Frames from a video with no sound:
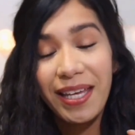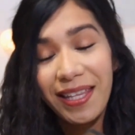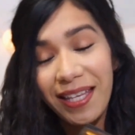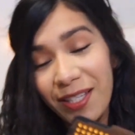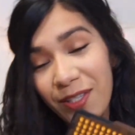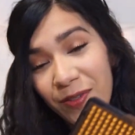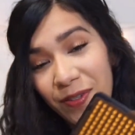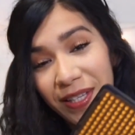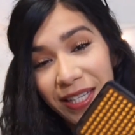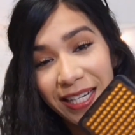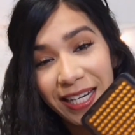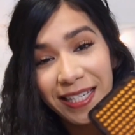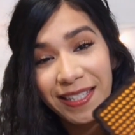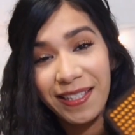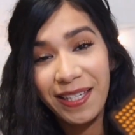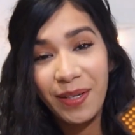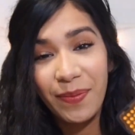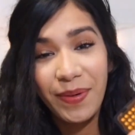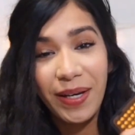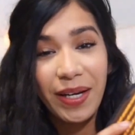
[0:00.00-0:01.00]
that's a really nice
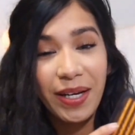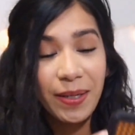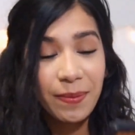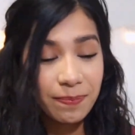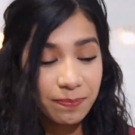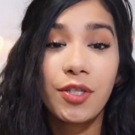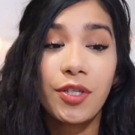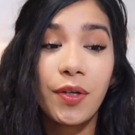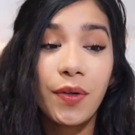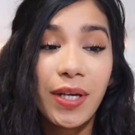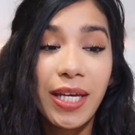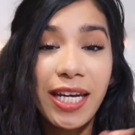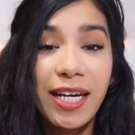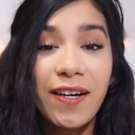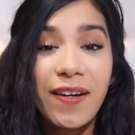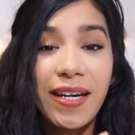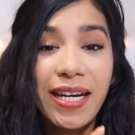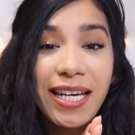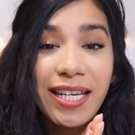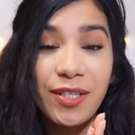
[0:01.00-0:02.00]
thing about it. So
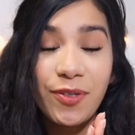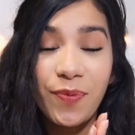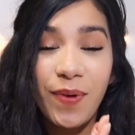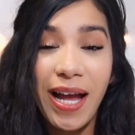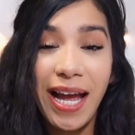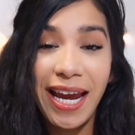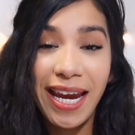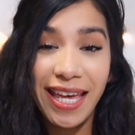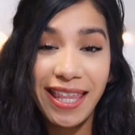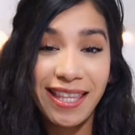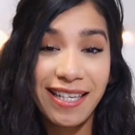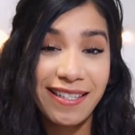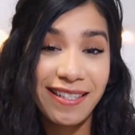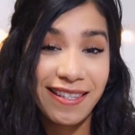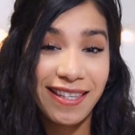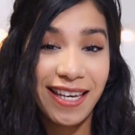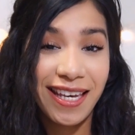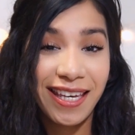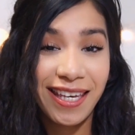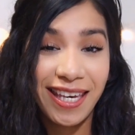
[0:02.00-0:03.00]
here is why this
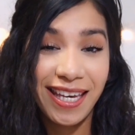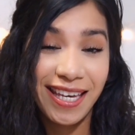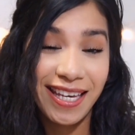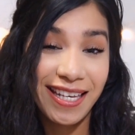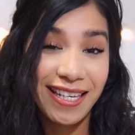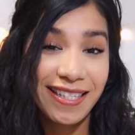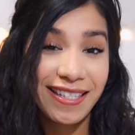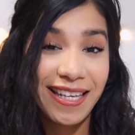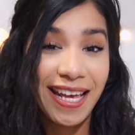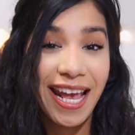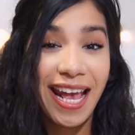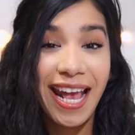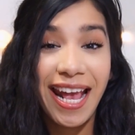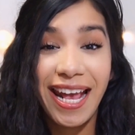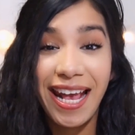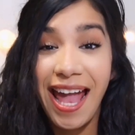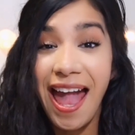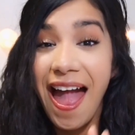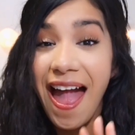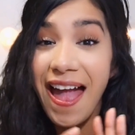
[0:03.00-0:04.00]
thing is
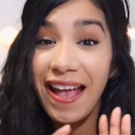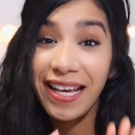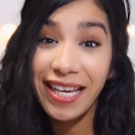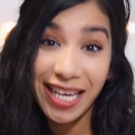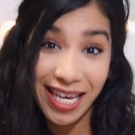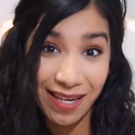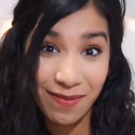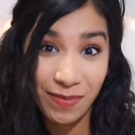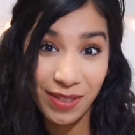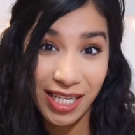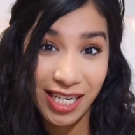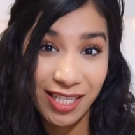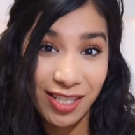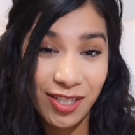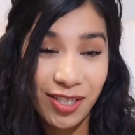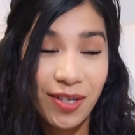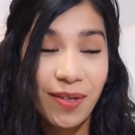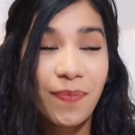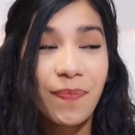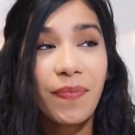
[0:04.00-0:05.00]
a game
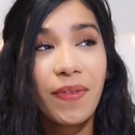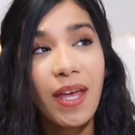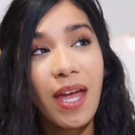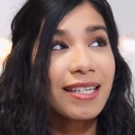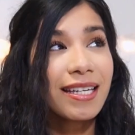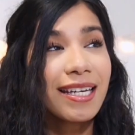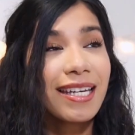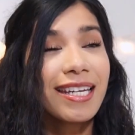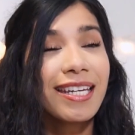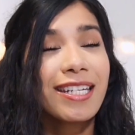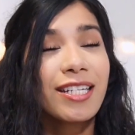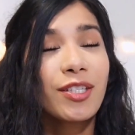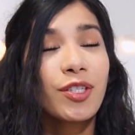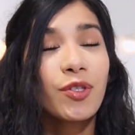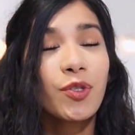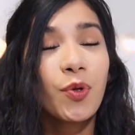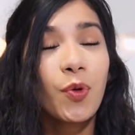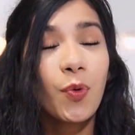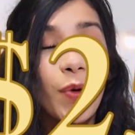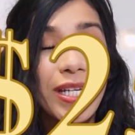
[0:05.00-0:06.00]
changer. It is
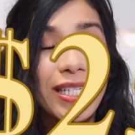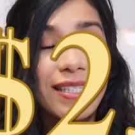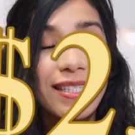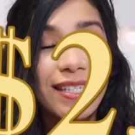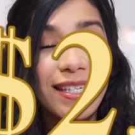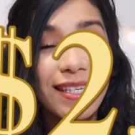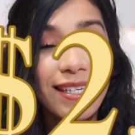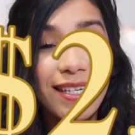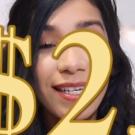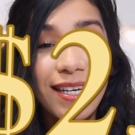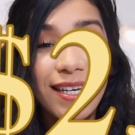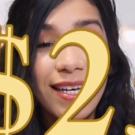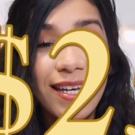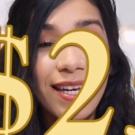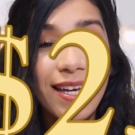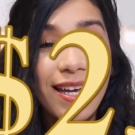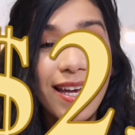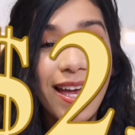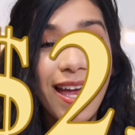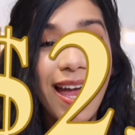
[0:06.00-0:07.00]

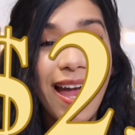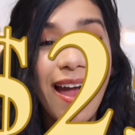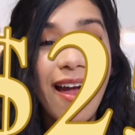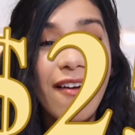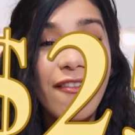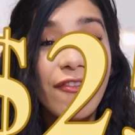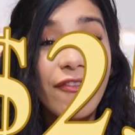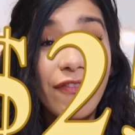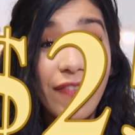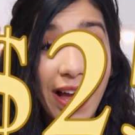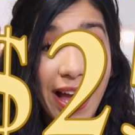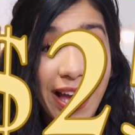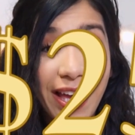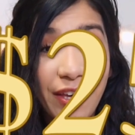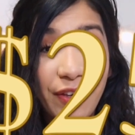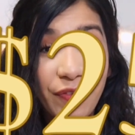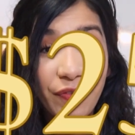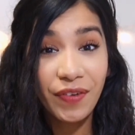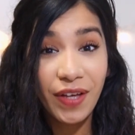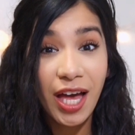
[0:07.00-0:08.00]

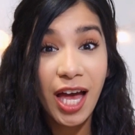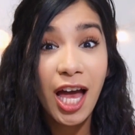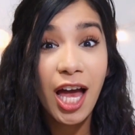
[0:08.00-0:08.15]
$25.